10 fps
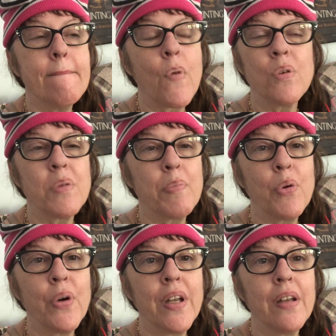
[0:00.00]
was my
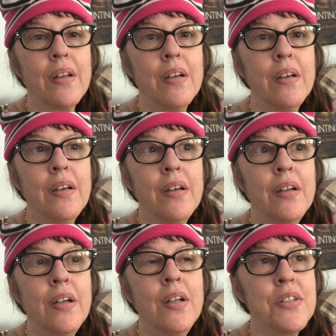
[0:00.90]
point?
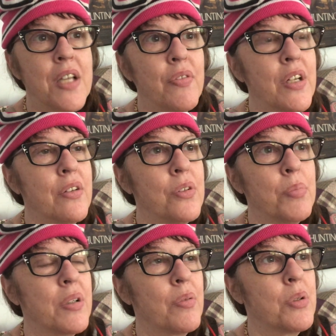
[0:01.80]
700,
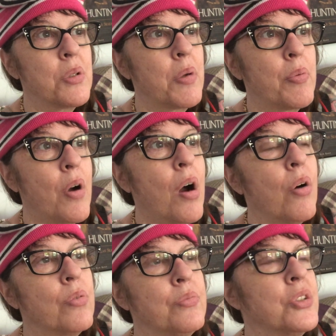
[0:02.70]
but what was my point?
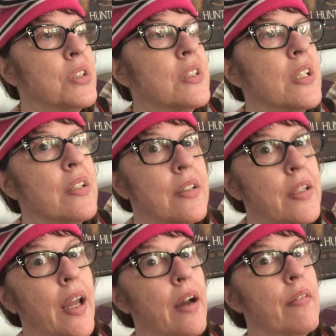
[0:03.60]
Oh, just that,
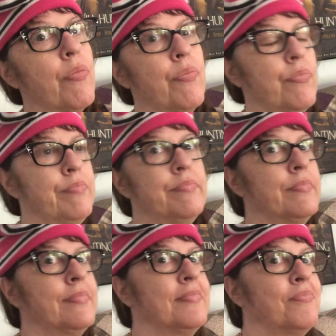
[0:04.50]
yeah.
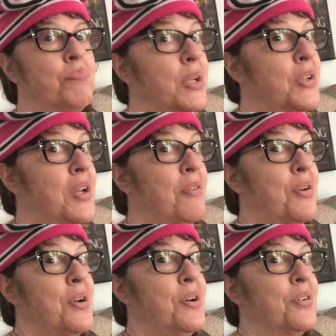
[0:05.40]
But you never
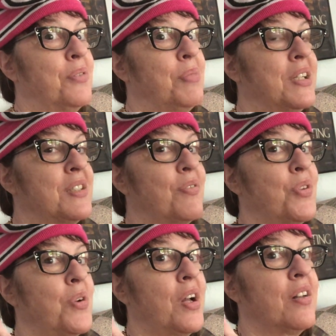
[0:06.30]
know, because if
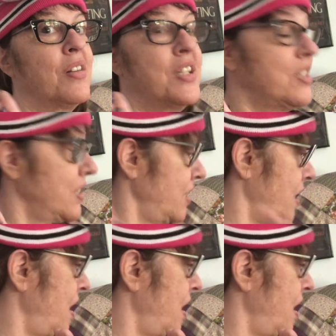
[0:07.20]
they're not, this is an